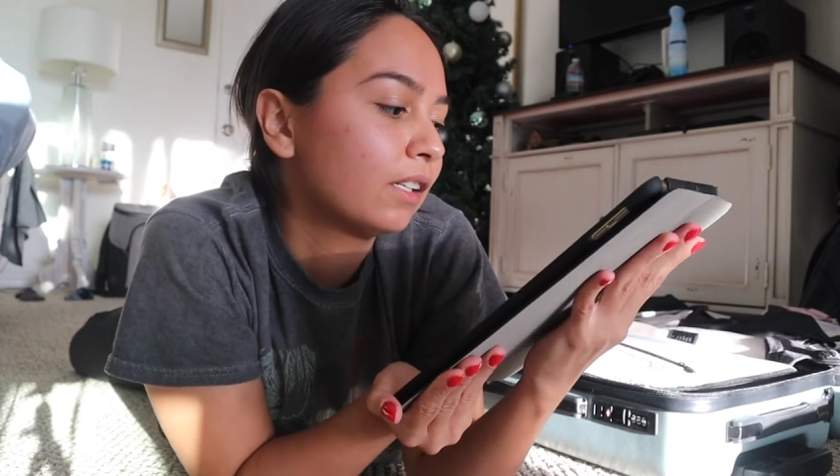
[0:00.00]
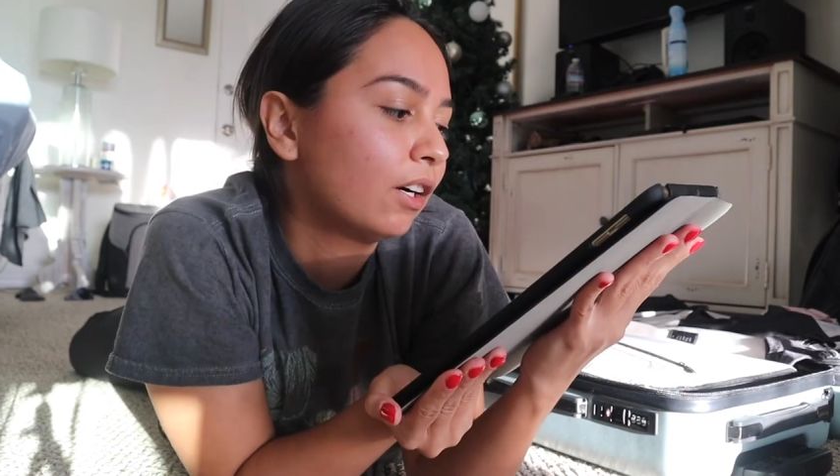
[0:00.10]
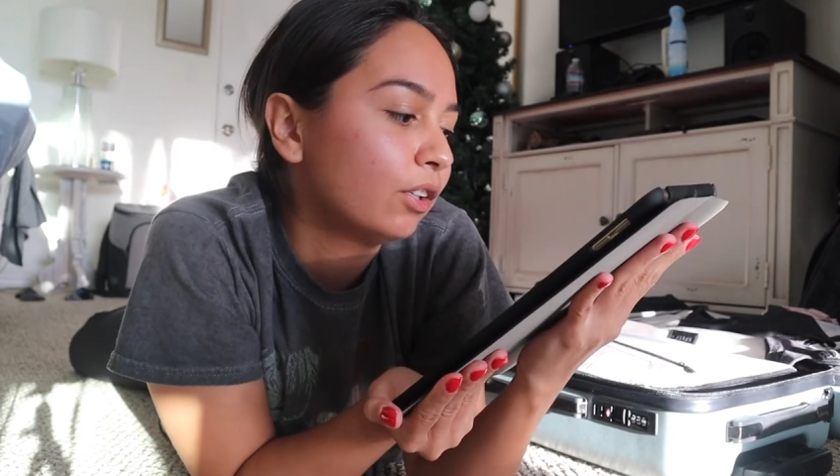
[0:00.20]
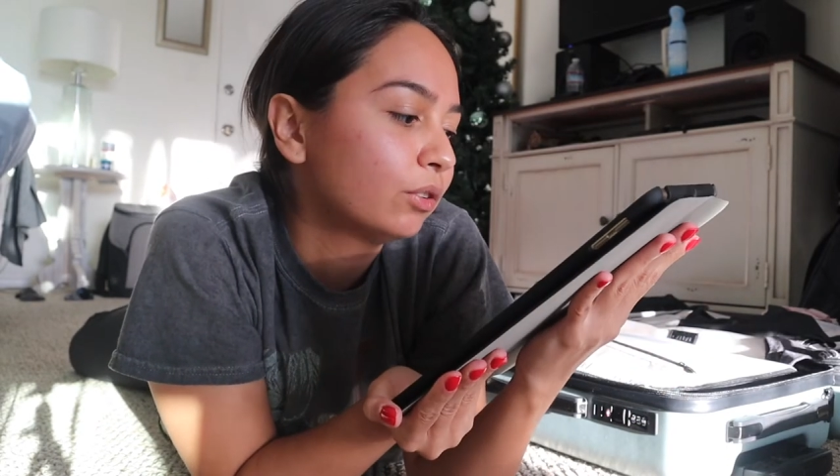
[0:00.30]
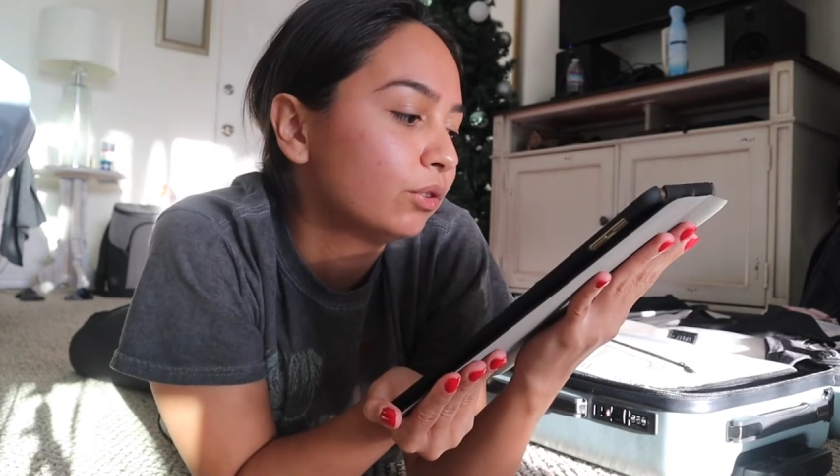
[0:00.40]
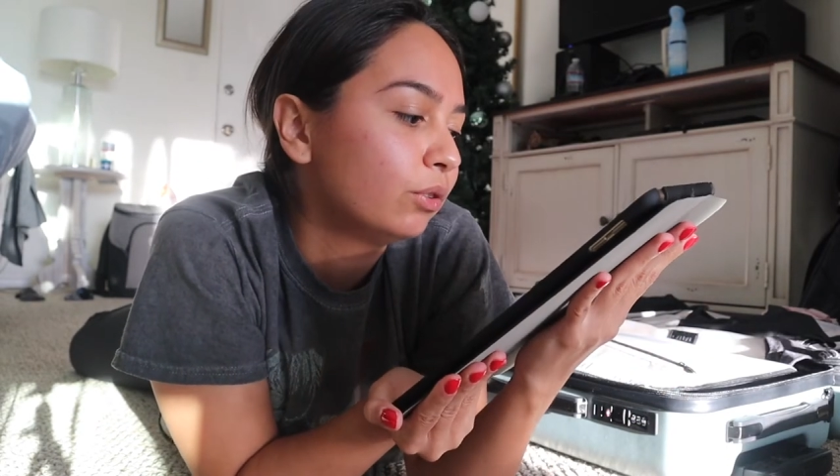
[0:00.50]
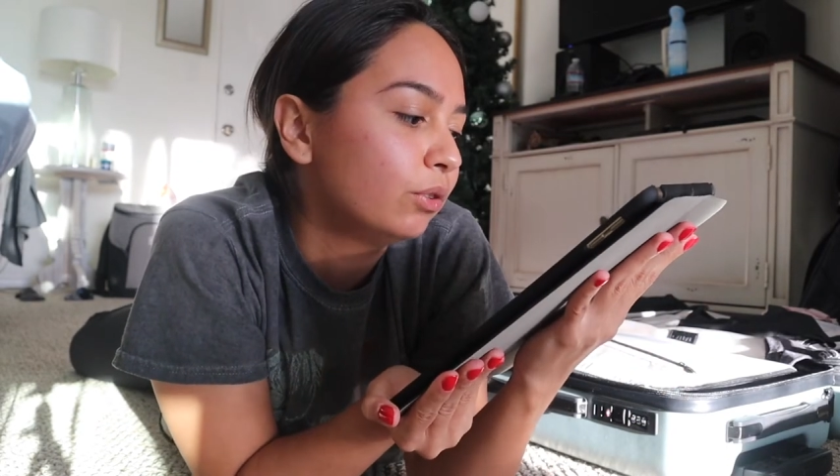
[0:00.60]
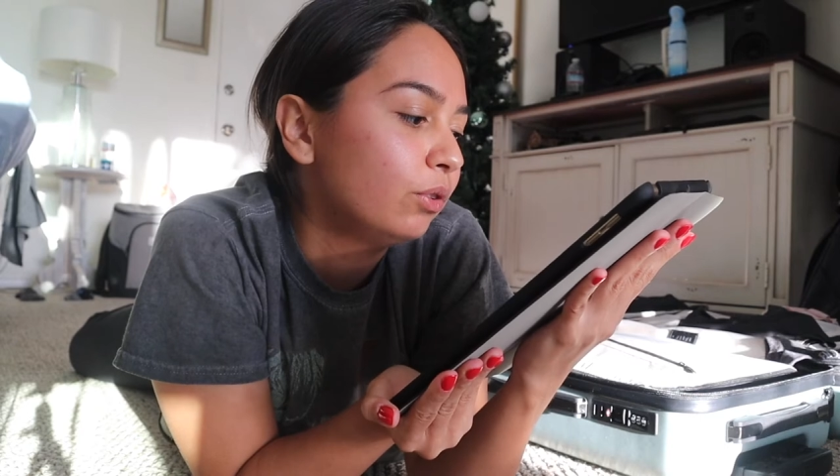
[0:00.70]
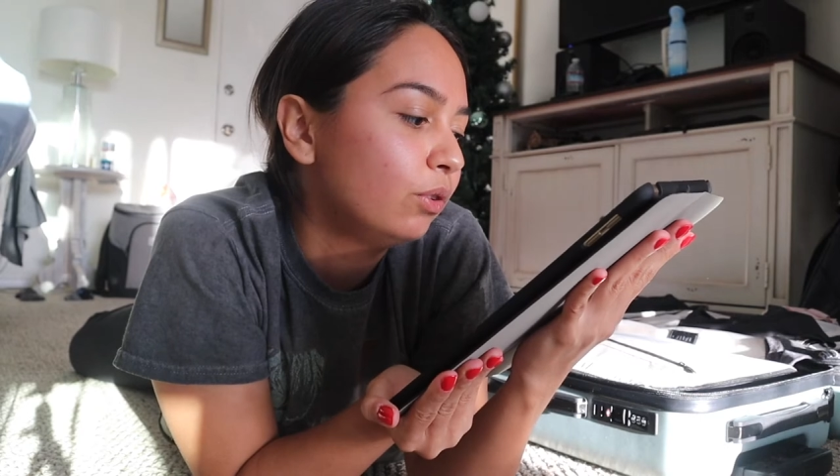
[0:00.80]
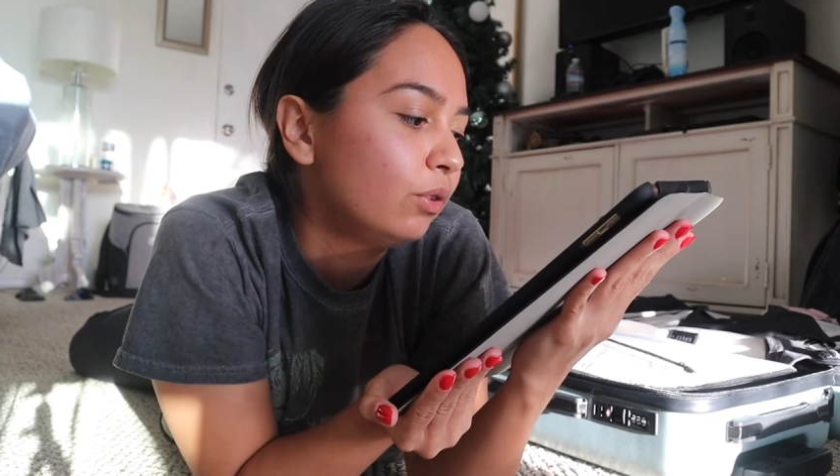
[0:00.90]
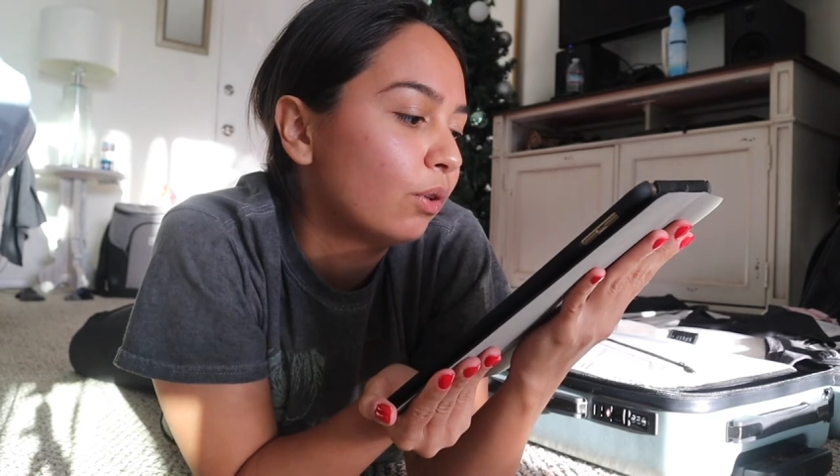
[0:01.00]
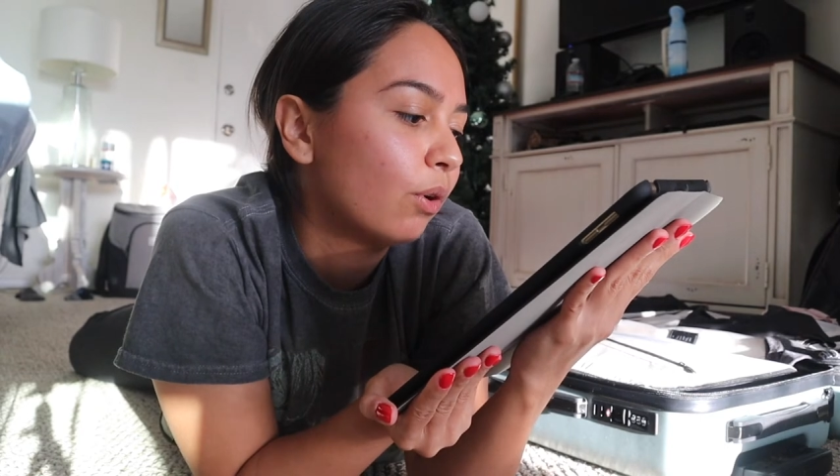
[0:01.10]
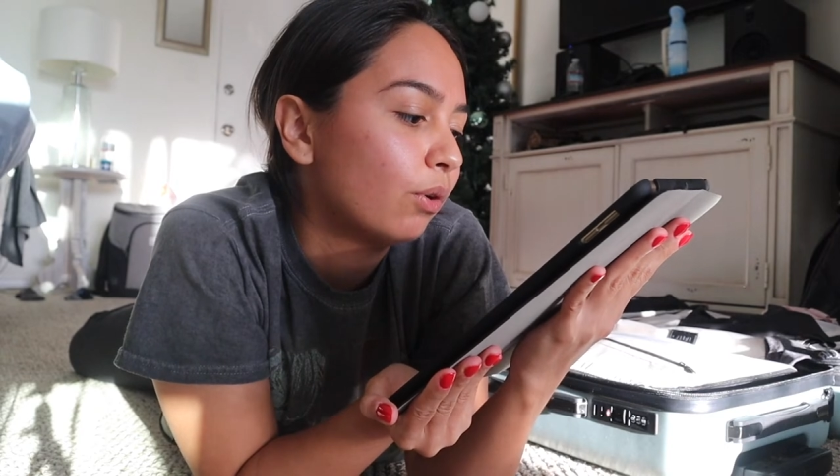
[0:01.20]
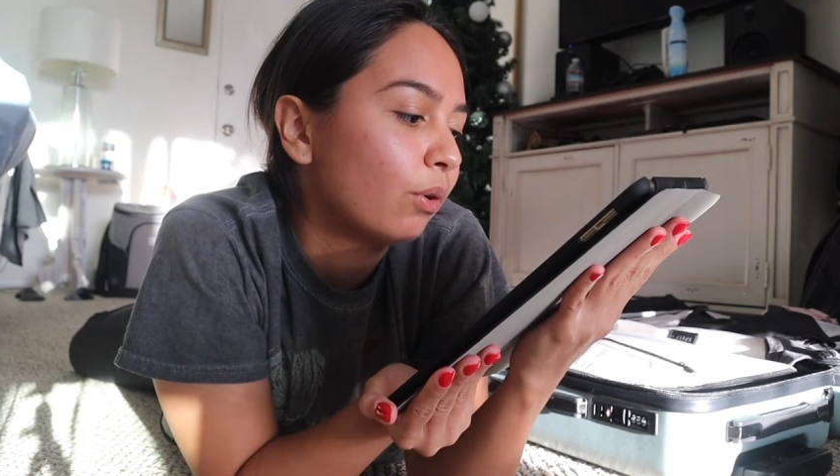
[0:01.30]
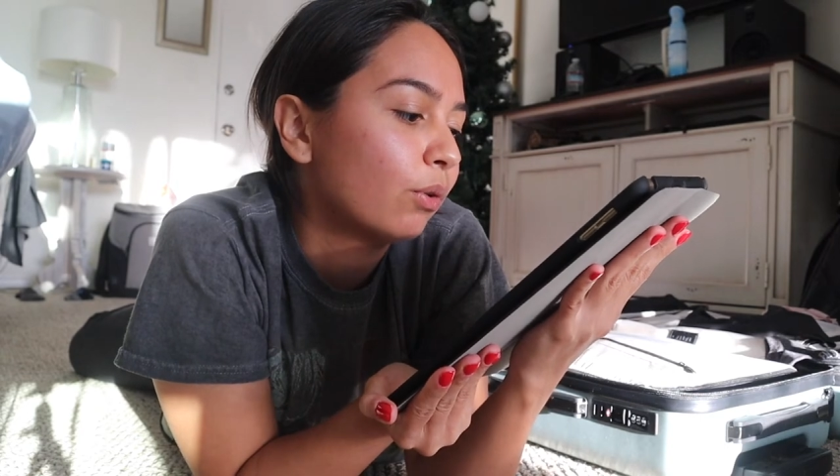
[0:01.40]
called
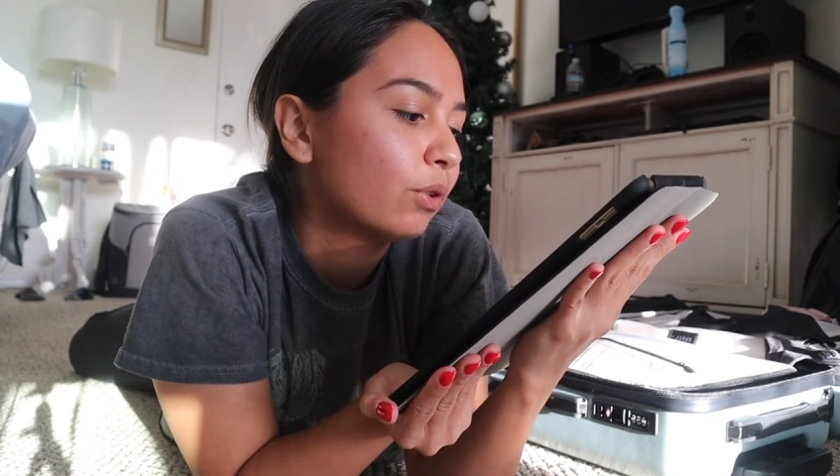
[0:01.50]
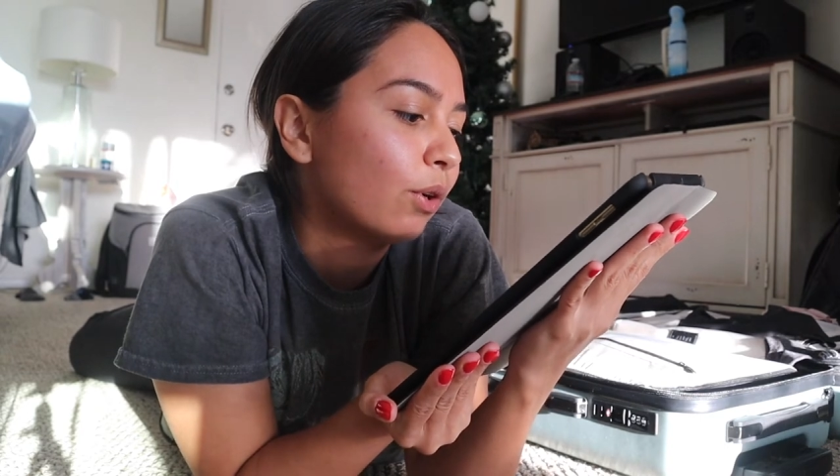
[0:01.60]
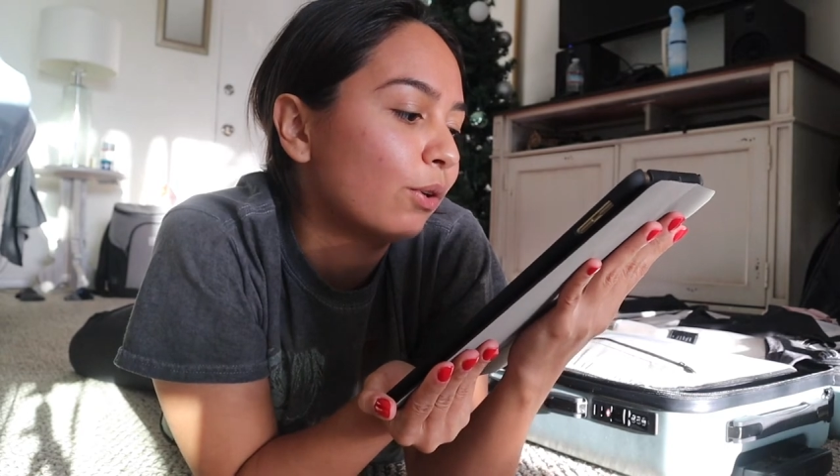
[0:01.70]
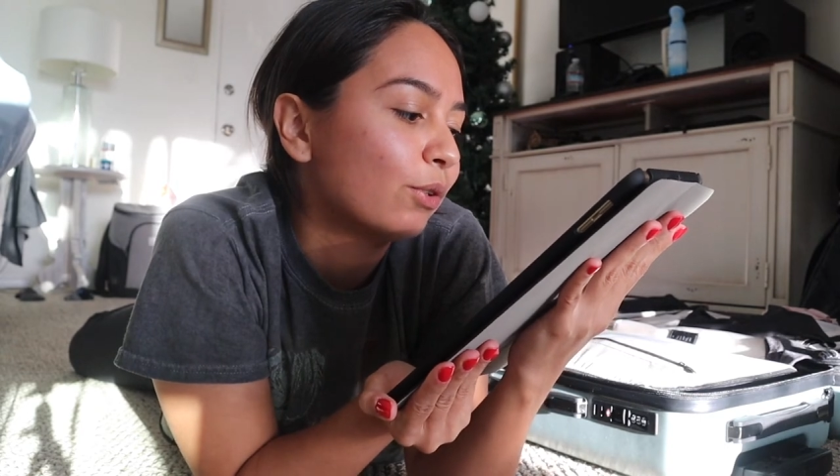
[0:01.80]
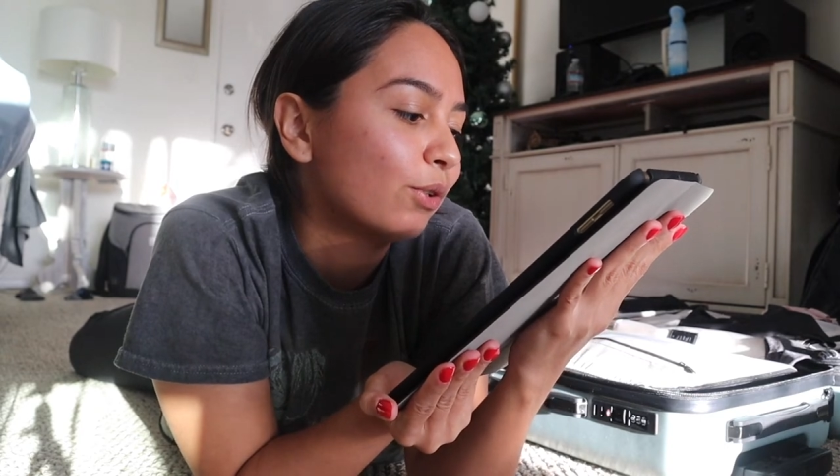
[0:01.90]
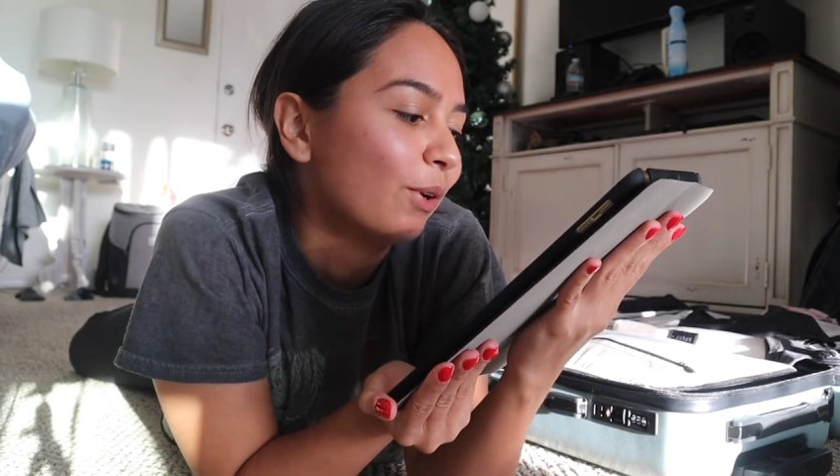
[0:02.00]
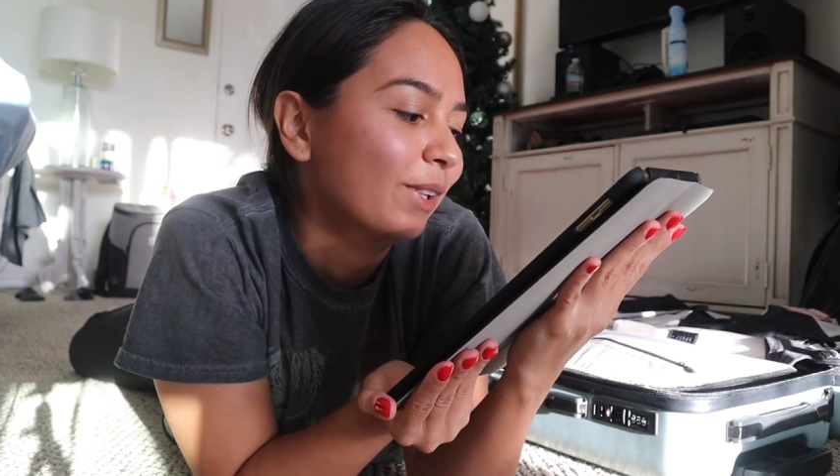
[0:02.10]
Dodo Sol Sol